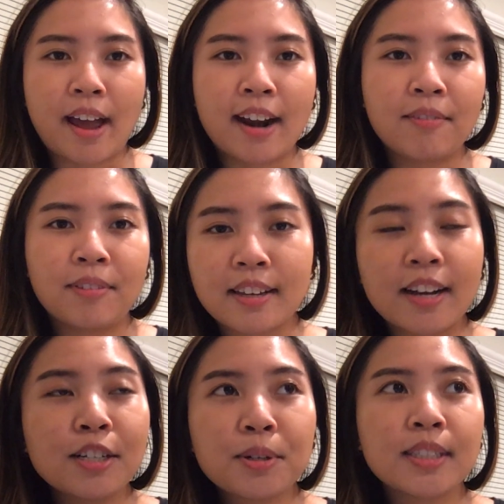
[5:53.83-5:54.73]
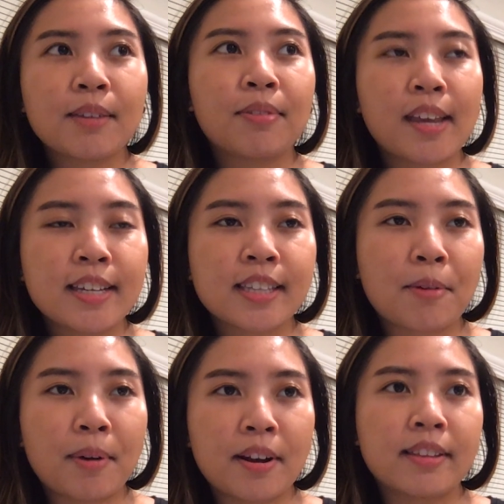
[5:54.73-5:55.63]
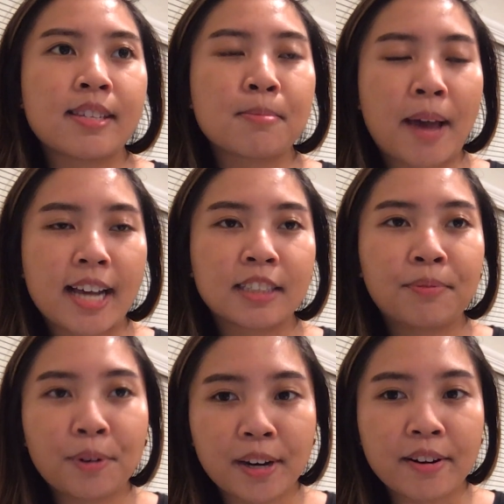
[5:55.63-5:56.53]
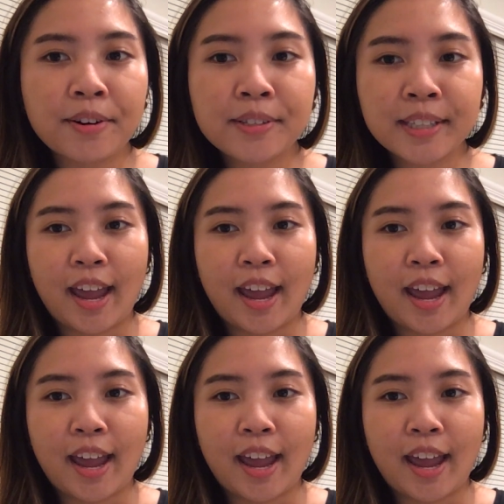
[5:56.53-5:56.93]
Out of the hundreds of things that went on this past 4 years,